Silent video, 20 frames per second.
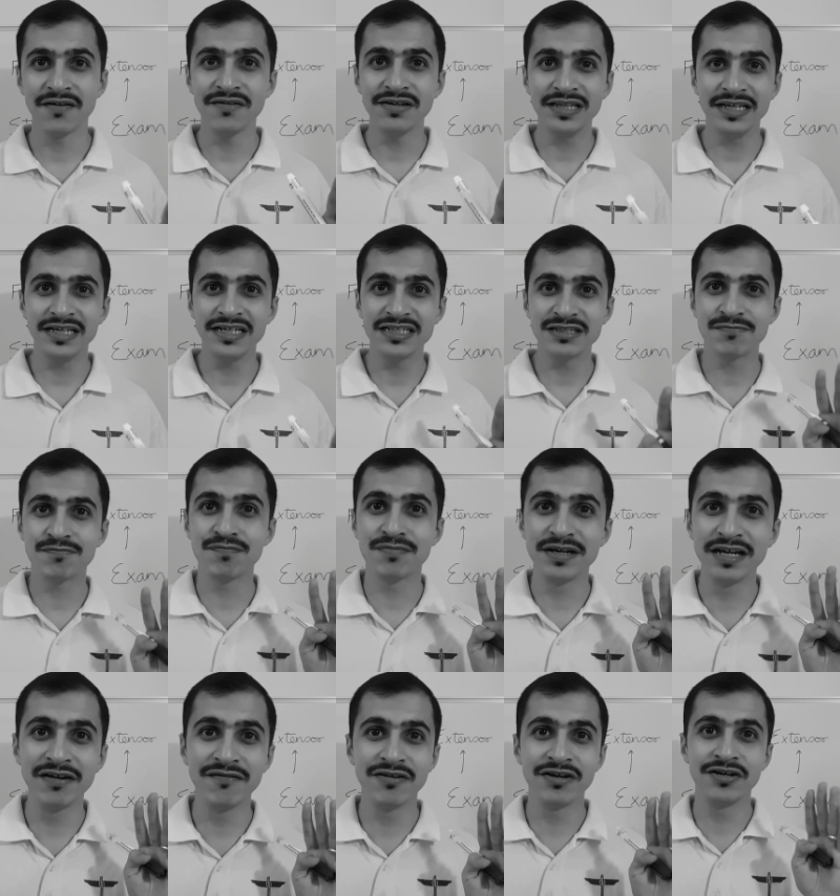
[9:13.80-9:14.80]
Everything is
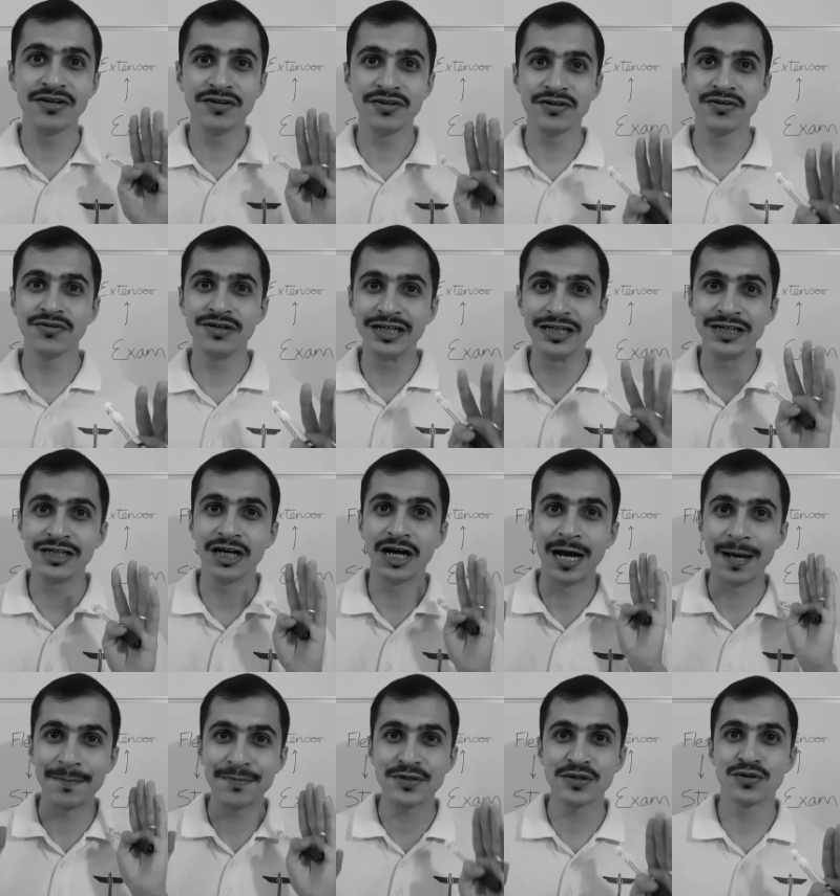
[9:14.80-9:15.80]
given to you in
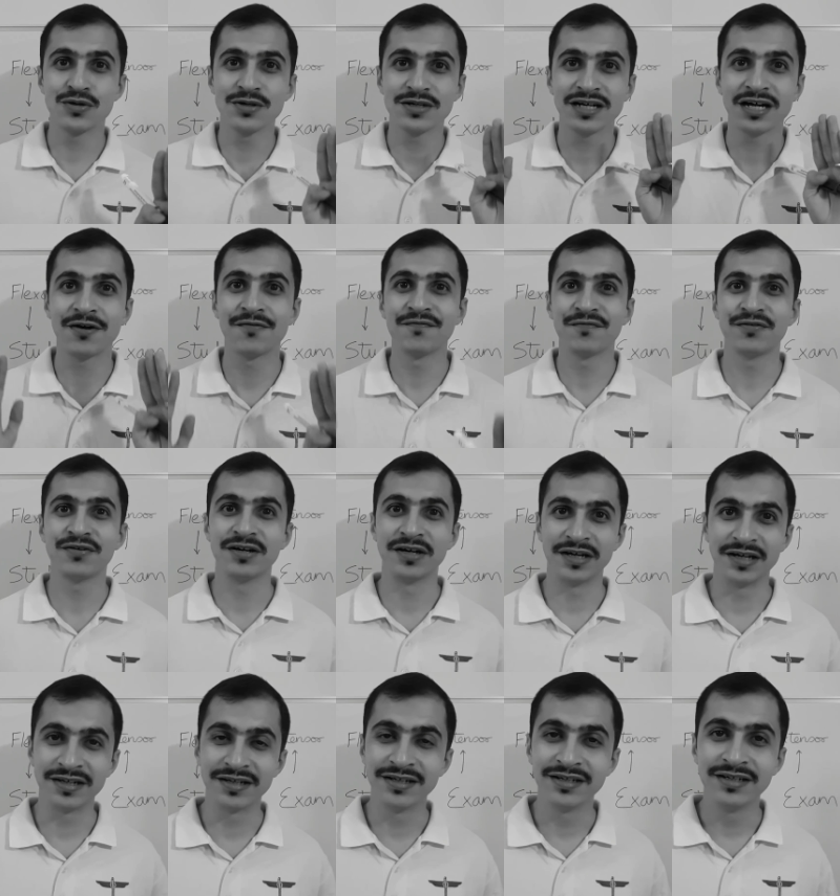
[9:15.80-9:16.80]
absolute
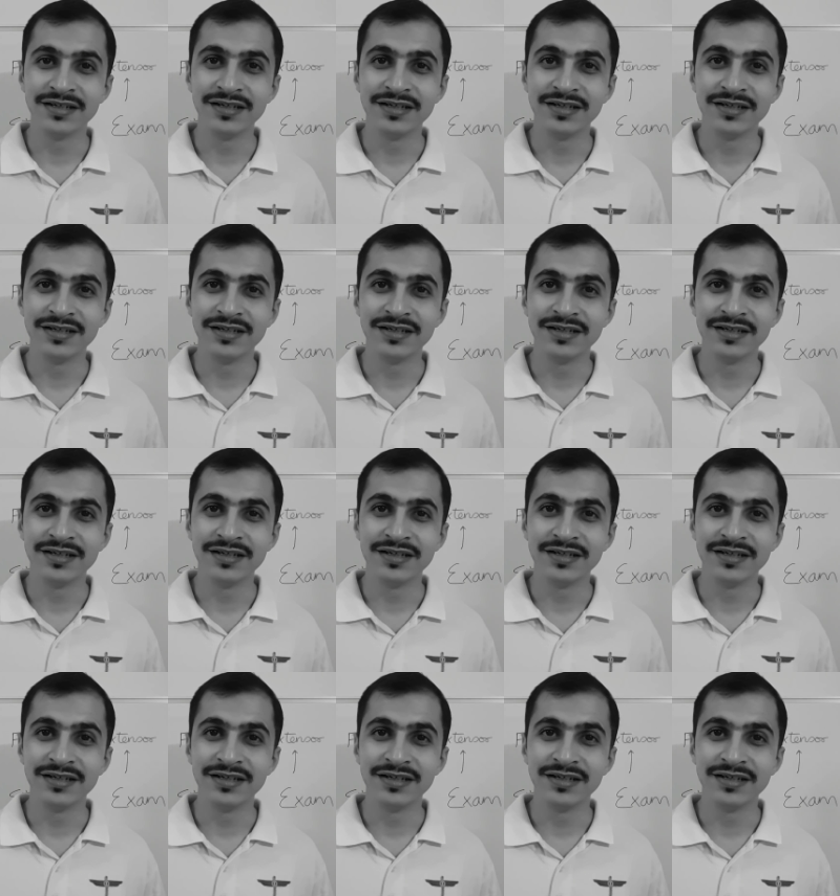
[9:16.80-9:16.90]
comfort.